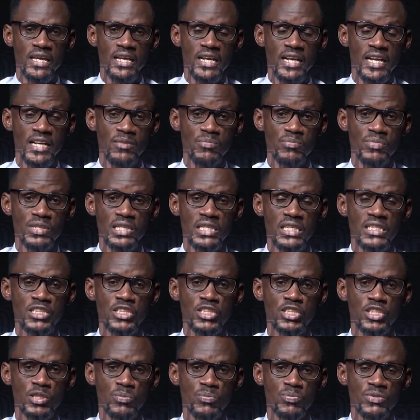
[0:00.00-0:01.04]
can be
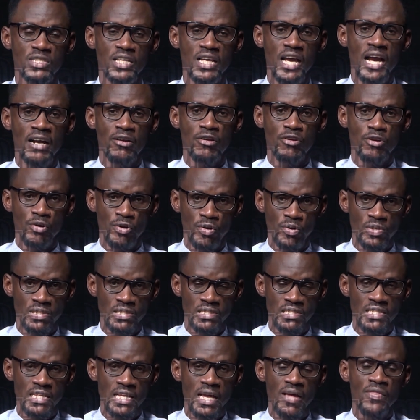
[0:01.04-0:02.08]
shipped
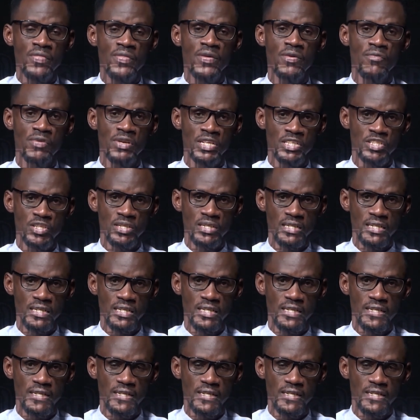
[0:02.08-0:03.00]
across the region.